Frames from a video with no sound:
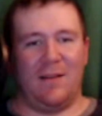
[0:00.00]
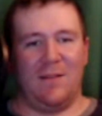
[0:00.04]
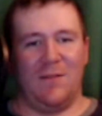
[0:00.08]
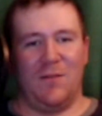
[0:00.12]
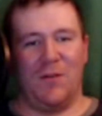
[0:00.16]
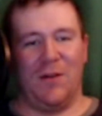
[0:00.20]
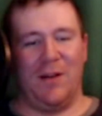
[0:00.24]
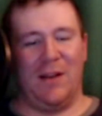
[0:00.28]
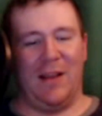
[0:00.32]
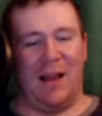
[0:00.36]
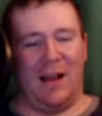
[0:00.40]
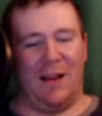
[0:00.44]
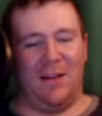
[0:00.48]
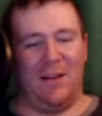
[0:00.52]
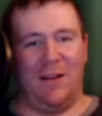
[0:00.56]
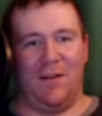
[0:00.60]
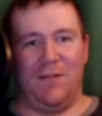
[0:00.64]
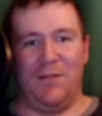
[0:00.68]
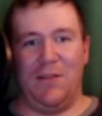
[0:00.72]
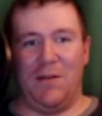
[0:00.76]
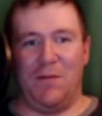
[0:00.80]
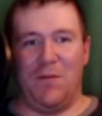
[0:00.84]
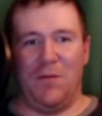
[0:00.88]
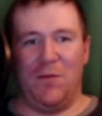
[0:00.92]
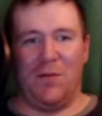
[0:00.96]
Really, I
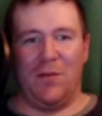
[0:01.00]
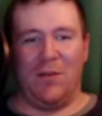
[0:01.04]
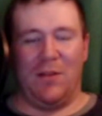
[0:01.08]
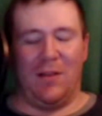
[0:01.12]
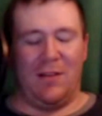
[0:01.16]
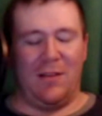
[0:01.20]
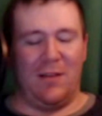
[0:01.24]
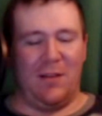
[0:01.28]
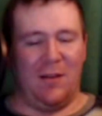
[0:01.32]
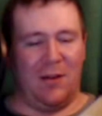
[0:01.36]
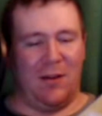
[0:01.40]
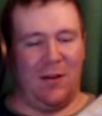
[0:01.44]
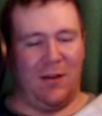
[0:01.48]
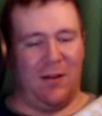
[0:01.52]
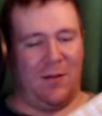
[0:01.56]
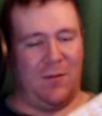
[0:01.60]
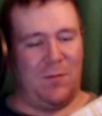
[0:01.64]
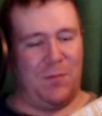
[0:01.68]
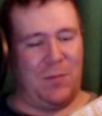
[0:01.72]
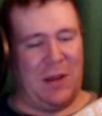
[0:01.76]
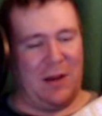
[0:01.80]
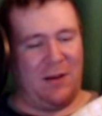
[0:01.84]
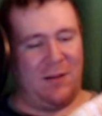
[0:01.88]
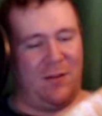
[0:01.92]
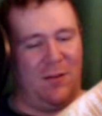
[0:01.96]
love them, the
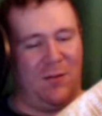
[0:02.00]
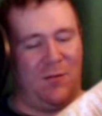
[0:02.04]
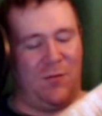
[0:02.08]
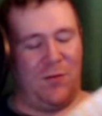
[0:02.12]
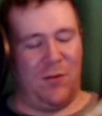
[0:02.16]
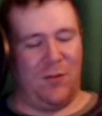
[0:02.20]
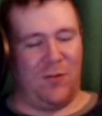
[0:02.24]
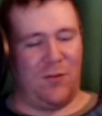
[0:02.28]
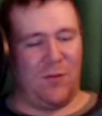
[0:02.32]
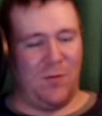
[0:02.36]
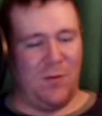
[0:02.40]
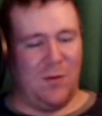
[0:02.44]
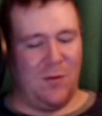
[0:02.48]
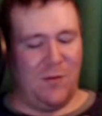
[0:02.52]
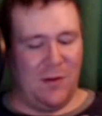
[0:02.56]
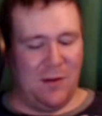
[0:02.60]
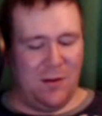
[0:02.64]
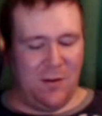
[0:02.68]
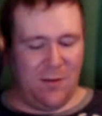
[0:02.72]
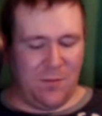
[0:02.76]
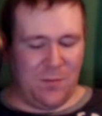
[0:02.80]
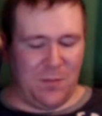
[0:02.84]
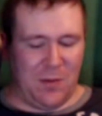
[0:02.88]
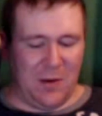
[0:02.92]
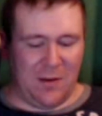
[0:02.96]
Back to the Future
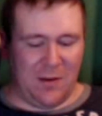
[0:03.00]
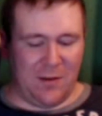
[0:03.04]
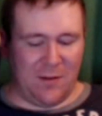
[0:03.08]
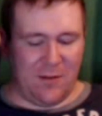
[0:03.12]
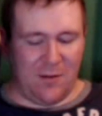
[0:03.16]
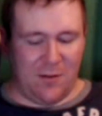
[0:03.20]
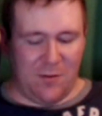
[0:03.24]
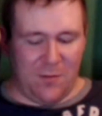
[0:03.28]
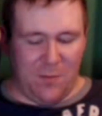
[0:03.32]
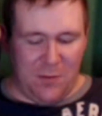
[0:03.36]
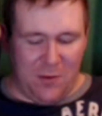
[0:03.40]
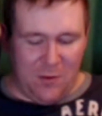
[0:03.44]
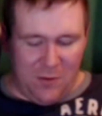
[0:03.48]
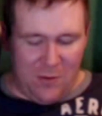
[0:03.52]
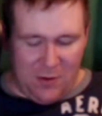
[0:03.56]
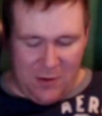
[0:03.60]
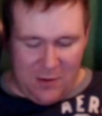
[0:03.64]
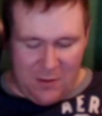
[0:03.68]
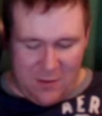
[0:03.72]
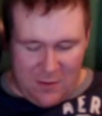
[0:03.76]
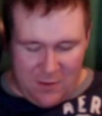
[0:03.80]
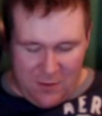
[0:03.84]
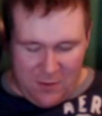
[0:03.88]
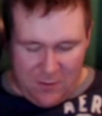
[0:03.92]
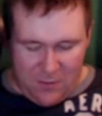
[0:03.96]
movies because of their
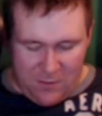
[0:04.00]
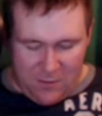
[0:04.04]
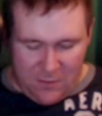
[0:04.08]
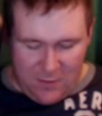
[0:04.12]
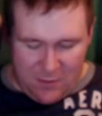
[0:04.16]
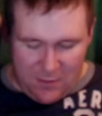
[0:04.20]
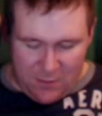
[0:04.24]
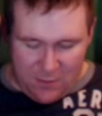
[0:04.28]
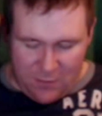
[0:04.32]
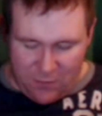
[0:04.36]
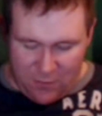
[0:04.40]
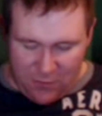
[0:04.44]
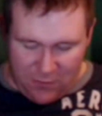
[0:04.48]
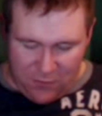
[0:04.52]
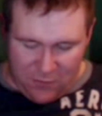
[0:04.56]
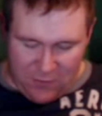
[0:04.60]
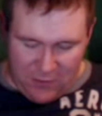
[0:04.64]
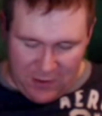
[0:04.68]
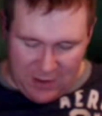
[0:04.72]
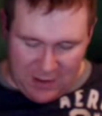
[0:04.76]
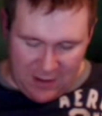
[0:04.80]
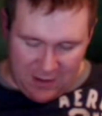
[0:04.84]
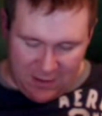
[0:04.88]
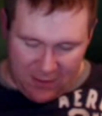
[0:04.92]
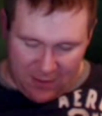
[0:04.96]
music too. It's
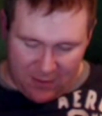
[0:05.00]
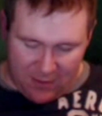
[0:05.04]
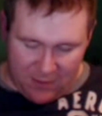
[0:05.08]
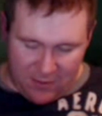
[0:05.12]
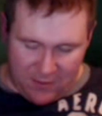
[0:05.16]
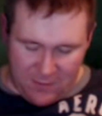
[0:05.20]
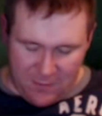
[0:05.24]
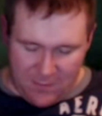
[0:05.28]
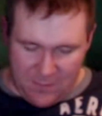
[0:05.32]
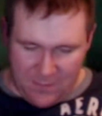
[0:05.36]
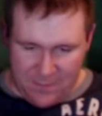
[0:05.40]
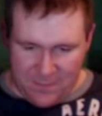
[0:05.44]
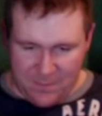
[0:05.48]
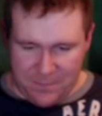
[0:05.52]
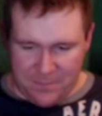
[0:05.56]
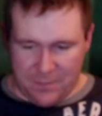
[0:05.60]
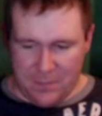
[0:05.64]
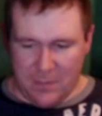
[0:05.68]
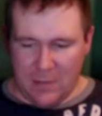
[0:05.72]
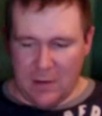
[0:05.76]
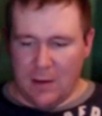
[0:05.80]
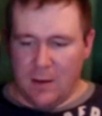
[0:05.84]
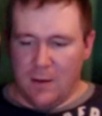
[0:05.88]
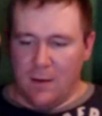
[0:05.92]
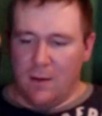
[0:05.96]
freaking awesome.
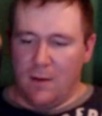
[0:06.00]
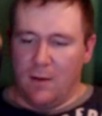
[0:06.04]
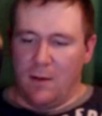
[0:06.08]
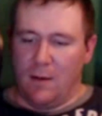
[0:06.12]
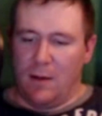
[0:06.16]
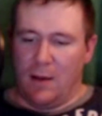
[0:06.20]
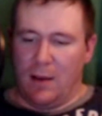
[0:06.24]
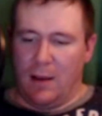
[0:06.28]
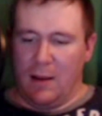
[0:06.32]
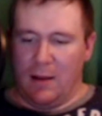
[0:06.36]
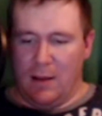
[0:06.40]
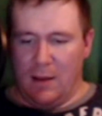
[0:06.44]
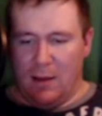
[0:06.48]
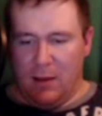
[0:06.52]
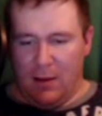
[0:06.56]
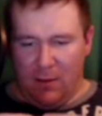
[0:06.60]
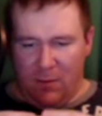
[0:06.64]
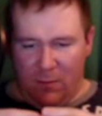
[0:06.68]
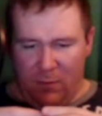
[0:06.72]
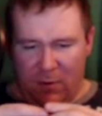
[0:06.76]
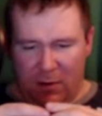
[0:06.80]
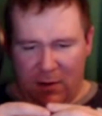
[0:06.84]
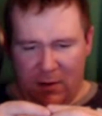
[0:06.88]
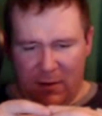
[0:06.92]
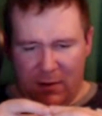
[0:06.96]
And
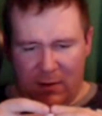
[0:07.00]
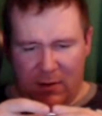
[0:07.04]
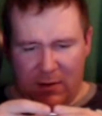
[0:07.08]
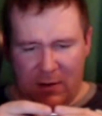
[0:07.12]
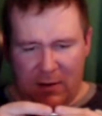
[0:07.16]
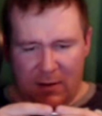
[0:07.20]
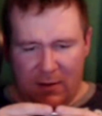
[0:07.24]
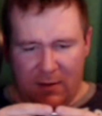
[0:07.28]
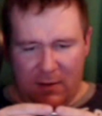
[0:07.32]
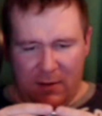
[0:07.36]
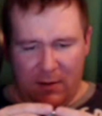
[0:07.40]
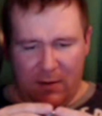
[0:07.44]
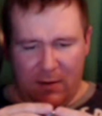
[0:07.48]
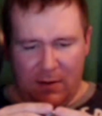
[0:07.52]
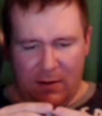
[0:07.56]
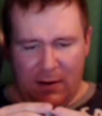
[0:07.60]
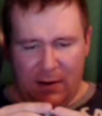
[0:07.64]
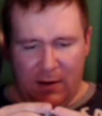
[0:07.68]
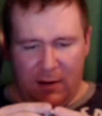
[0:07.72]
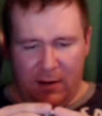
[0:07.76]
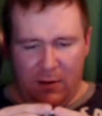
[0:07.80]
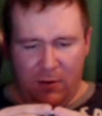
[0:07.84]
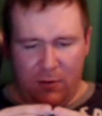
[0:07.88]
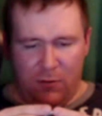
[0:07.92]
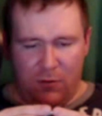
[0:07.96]
then what is this? This is
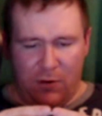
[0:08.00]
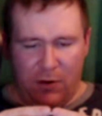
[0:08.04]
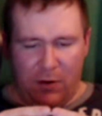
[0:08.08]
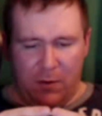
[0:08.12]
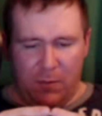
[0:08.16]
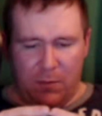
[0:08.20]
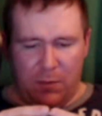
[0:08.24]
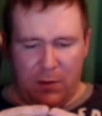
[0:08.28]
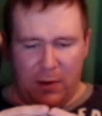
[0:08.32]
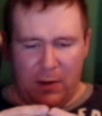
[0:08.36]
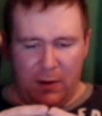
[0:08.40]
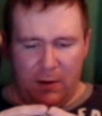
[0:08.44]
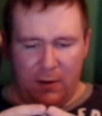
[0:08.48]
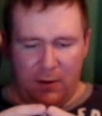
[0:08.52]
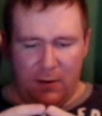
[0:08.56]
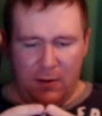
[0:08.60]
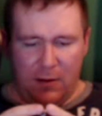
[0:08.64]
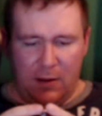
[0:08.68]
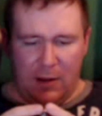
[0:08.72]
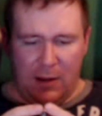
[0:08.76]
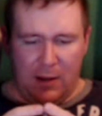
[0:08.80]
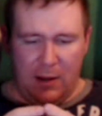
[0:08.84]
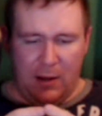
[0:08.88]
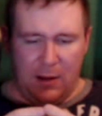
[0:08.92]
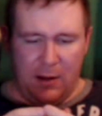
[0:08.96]
a Loot Crate pin,
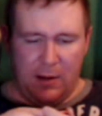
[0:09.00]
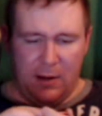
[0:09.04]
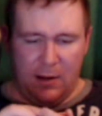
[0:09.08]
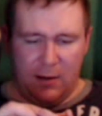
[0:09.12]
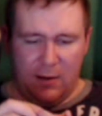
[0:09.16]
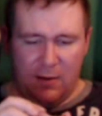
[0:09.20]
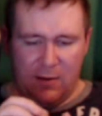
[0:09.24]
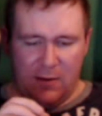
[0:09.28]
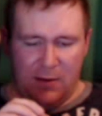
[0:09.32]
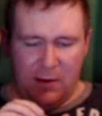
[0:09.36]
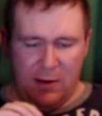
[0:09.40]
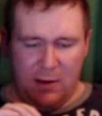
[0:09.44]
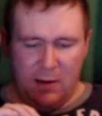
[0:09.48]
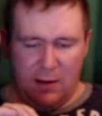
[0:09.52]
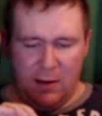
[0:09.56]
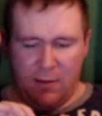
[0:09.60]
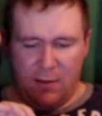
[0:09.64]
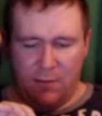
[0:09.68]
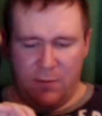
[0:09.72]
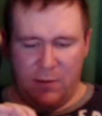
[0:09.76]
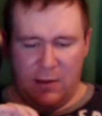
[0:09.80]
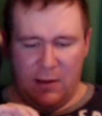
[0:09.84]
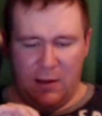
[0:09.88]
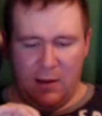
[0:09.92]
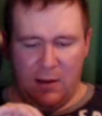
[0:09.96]
and it's the
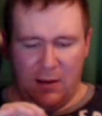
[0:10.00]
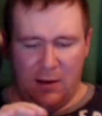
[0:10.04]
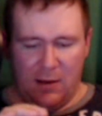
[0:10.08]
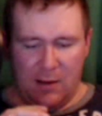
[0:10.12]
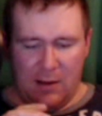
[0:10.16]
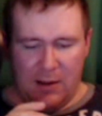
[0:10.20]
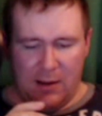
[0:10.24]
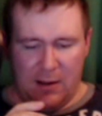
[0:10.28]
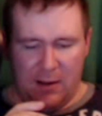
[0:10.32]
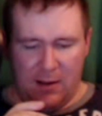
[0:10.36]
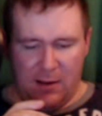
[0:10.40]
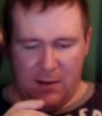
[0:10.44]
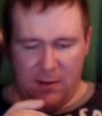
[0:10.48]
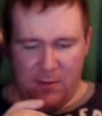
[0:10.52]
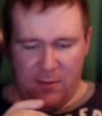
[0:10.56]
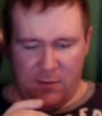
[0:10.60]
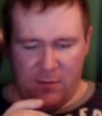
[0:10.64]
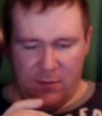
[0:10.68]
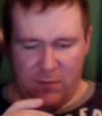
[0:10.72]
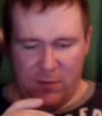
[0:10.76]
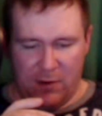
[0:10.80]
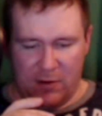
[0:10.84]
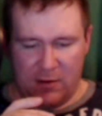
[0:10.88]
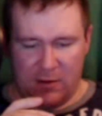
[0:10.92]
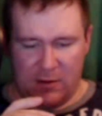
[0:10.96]

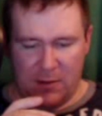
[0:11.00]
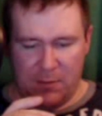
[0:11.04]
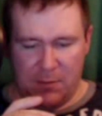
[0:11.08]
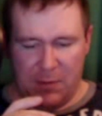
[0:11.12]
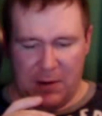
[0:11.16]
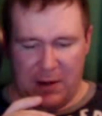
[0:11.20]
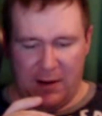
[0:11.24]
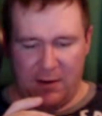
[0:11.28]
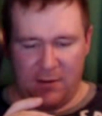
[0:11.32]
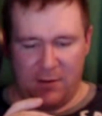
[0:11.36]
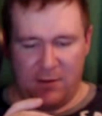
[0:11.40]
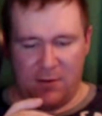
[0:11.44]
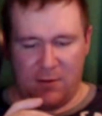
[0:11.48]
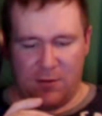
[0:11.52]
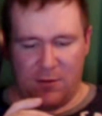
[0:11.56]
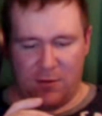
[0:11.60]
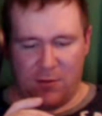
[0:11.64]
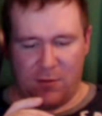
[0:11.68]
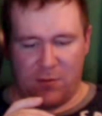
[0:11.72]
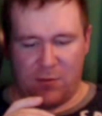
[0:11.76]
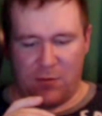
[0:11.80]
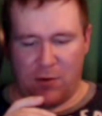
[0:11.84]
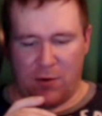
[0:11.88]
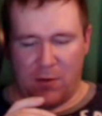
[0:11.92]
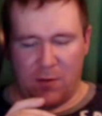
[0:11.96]
flux capacitor
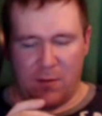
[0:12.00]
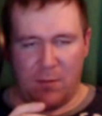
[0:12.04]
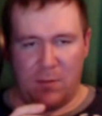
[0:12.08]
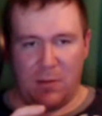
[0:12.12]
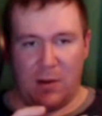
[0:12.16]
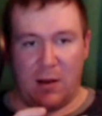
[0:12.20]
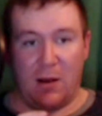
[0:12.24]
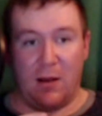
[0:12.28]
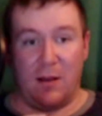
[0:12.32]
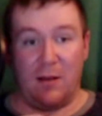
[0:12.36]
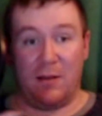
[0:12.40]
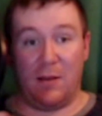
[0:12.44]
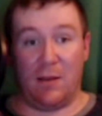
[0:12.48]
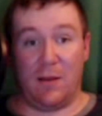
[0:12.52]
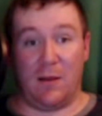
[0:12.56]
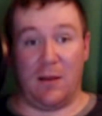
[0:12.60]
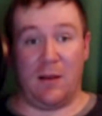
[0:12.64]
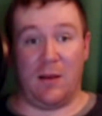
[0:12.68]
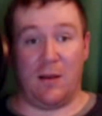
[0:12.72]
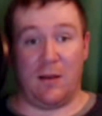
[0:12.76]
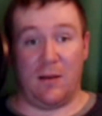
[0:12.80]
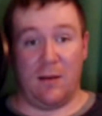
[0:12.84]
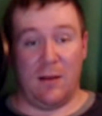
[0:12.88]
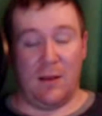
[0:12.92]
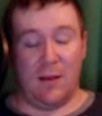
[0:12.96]
from on
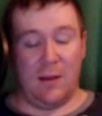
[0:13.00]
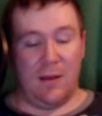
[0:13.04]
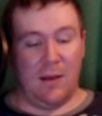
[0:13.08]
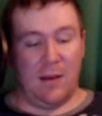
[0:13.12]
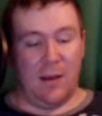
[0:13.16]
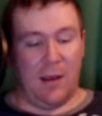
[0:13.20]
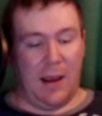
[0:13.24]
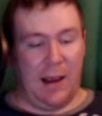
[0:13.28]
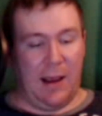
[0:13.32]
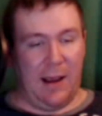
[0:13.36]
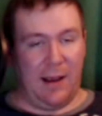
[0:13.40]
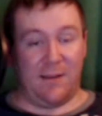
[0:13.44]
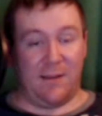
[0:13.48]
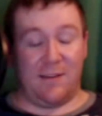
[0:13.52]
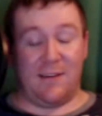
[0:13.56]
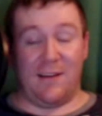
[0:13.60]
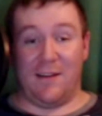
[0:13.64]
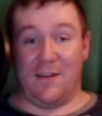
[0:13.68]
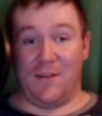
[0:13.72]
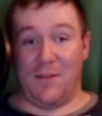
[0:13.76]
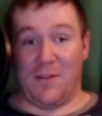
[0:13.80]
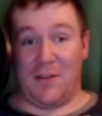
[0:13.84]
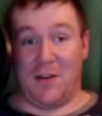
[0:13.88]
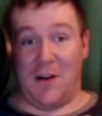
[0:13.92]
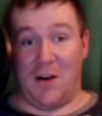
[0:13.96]
the ass
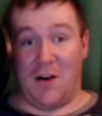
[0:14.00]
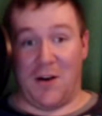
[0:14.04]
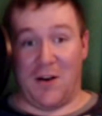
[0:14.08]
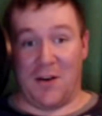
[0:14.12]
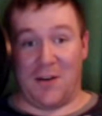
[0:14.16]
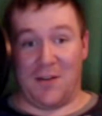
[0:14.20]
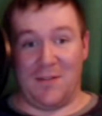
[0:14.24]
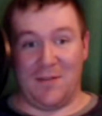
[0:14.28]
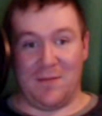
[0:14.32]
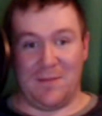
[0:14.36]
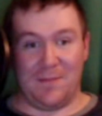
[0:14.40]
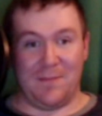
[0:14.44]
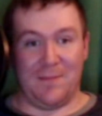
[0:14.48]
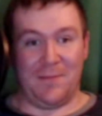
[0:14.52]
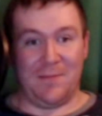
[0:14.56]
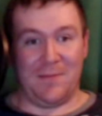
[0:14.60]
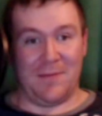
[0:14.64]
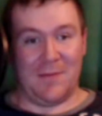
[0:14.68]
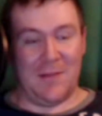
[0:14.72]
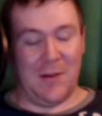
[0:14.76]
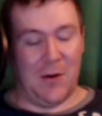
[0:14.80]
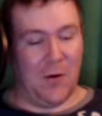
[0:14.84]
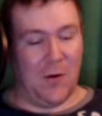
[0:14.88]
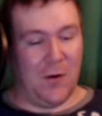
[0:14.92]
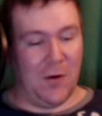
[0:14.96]
end of the car,
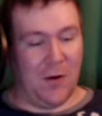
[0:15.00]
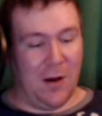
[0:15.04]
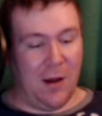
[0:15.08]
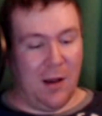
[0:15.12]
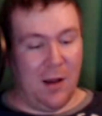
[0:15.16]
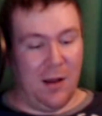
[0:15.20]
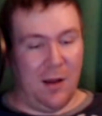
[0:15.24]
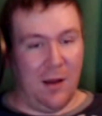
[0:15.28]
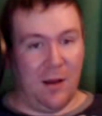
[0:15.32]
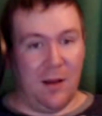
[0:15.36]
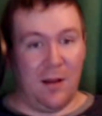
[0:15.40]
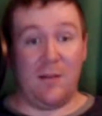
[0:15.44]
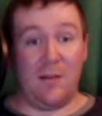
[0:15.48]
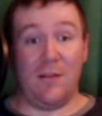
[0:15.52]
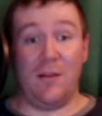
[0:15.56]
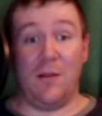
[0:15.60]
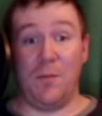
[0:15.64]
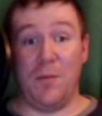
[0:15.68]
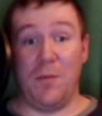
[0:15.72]
or the